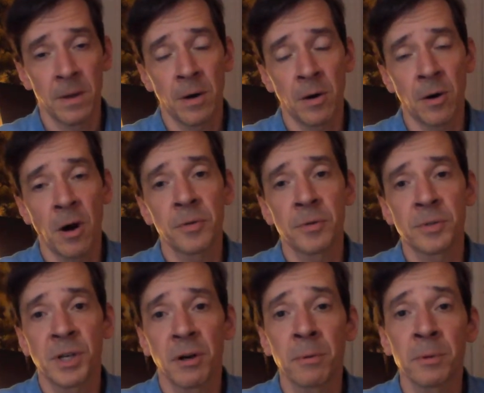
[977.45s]
our authors
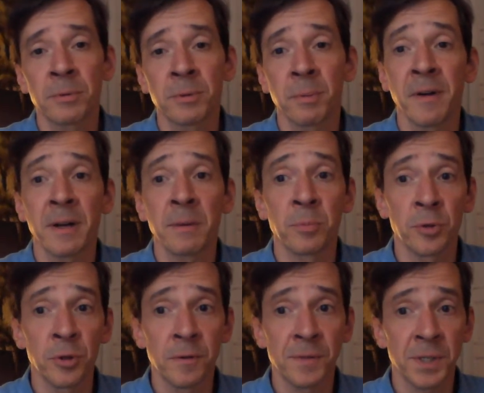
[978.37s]
are able to provide
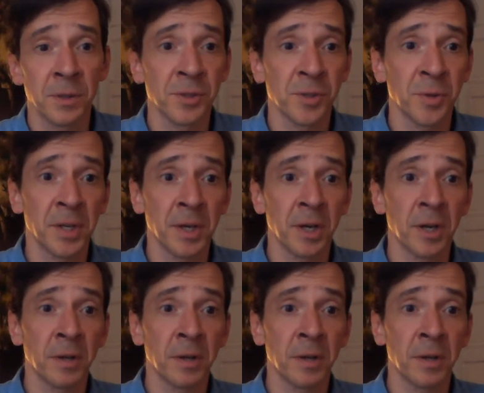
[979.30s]
proofs illustrating